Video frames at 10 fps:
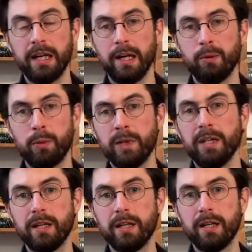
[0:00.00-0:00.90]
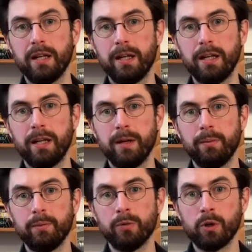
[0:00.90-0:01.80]
What we
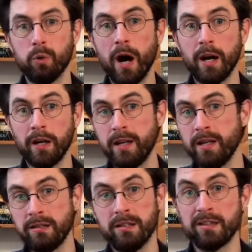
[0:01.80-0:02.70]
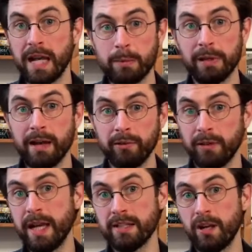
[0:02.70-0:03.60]
require is the same level
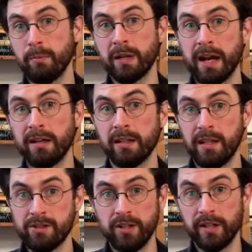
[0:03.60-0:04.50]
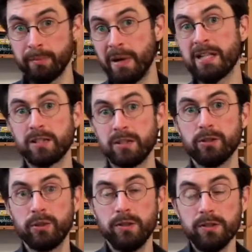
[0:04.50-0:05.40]
as our mechanical engineering bachelor
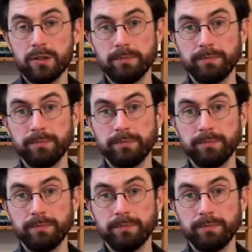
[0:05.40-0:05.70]
students.